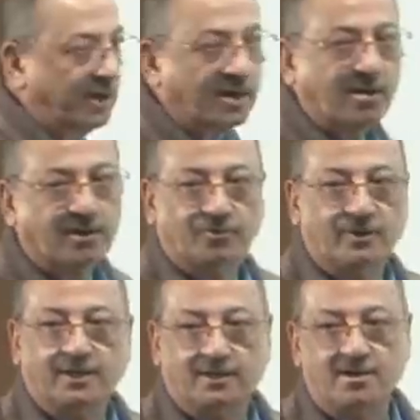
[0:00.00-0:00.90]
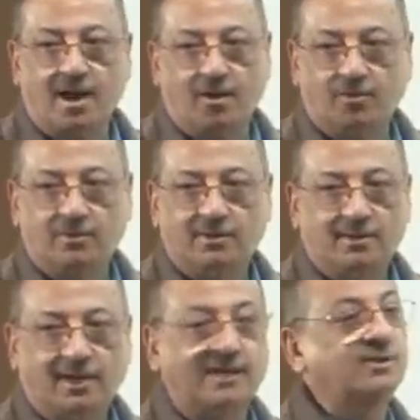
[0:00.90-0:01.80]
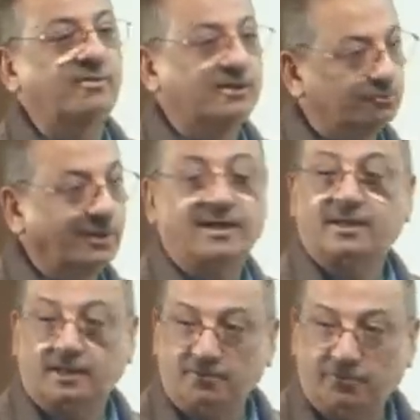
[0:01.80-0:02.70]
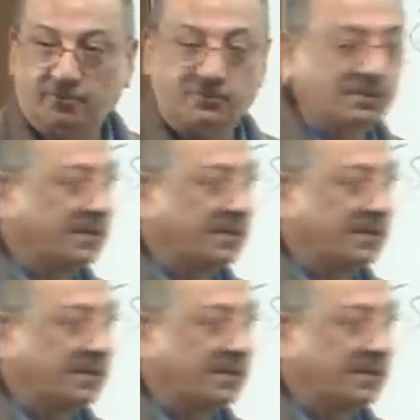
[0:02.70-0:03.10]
are not doing it now. Otherwise we will get confused.